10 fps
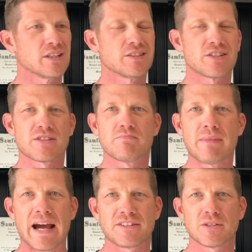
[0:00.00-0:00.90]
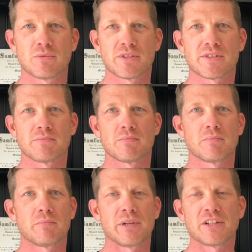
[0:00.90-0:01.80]
Just match it with some
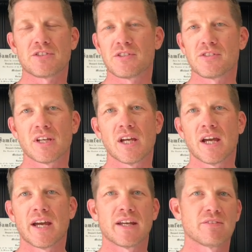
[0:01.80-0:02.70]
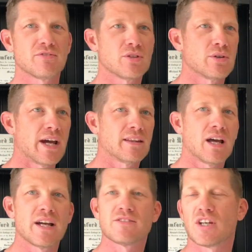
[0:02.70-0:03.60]
pictures and a few
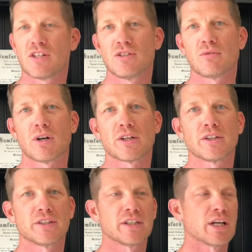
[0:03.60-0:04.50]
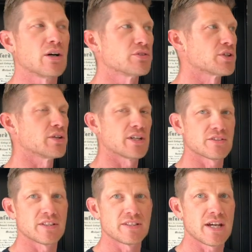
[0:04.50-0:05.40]
headlines and you are good to go. So
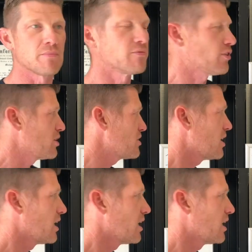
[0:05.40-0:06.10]
here's the tip. First,